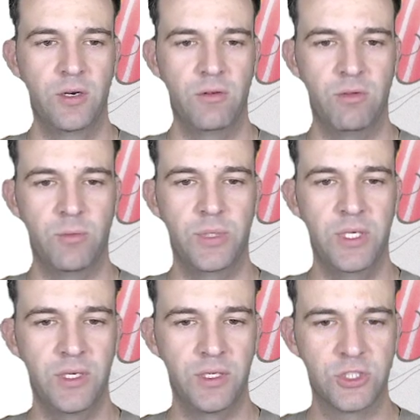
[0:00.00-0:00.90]

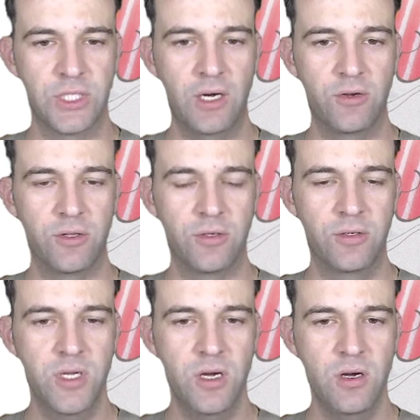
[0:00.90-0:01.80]
Verbena shouted,
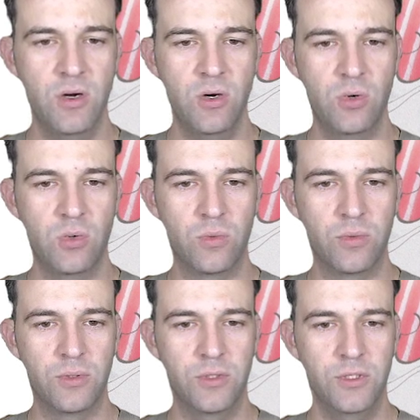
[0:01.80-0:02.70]
"No!
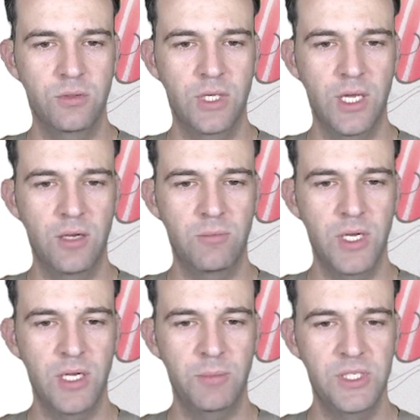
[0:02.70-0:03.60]
You can't
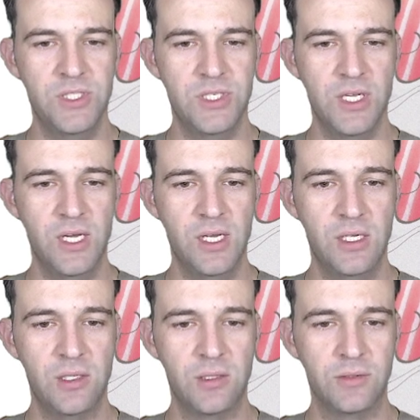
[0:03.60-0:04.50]
make me
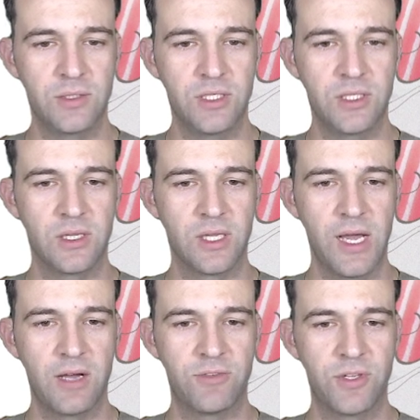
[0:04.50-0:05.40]
stay!" He
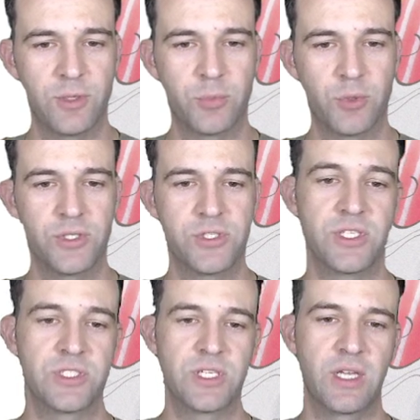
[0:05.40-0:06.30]
laughed at the
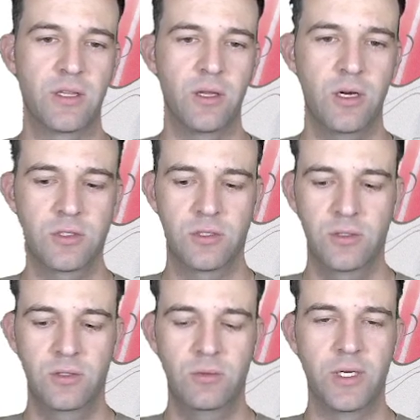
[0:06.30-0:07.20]
princess and locked
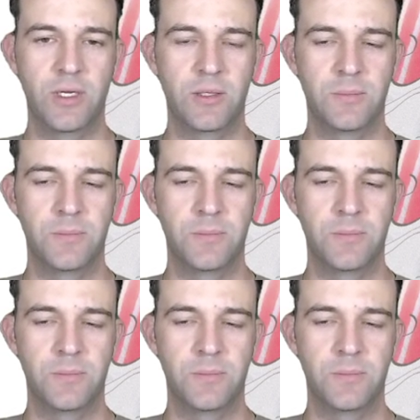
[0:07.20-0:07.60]
her away.